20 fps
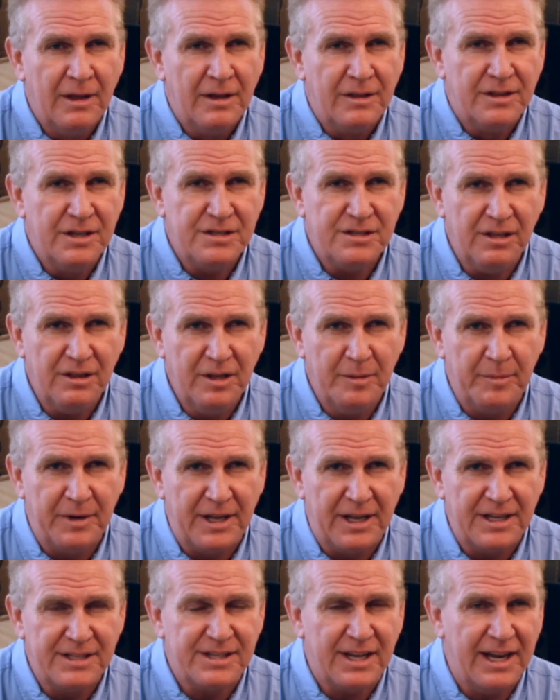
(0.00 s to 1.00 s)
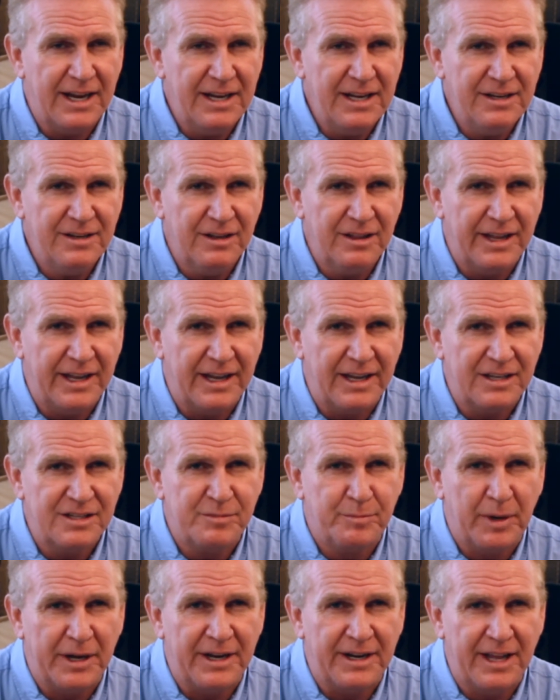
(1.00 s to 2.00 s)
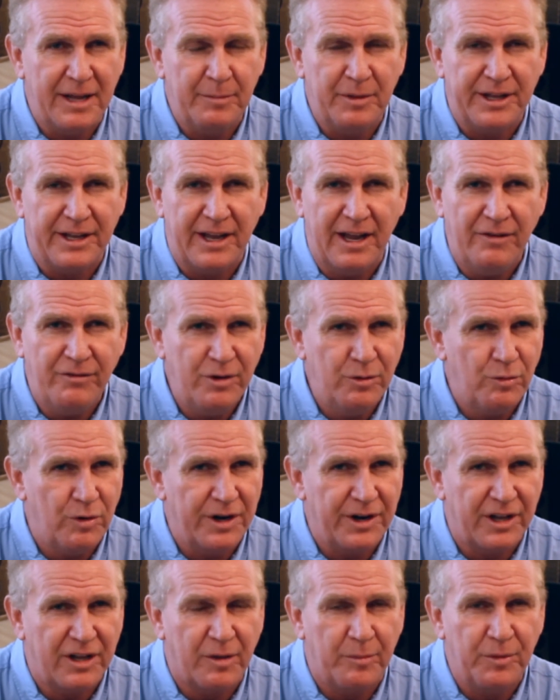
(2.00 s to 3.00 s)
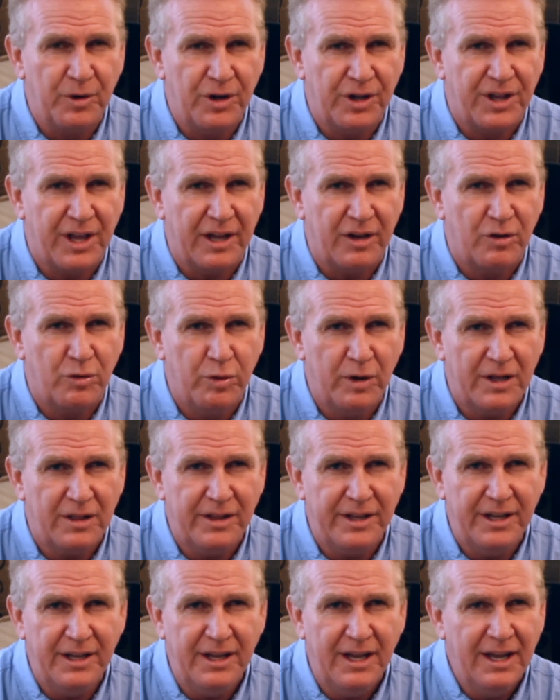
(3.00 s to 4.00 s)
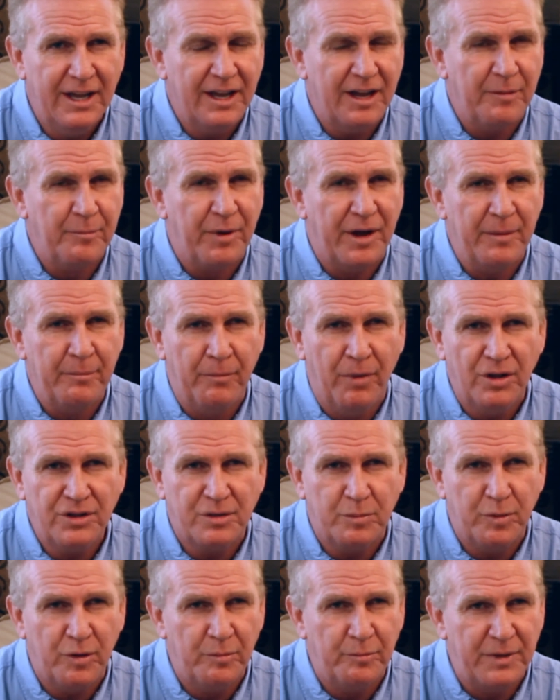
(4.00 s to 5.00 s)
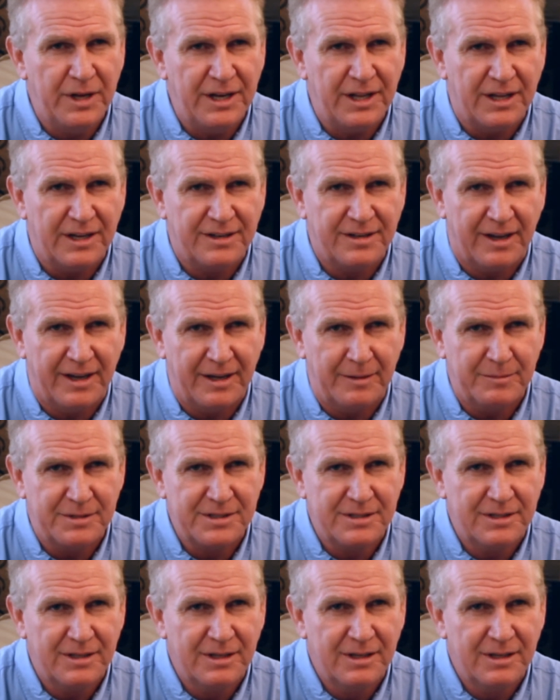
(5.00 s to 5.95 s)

This eliminates any delays by enabling everyone to communicate quickly and by multiple media types.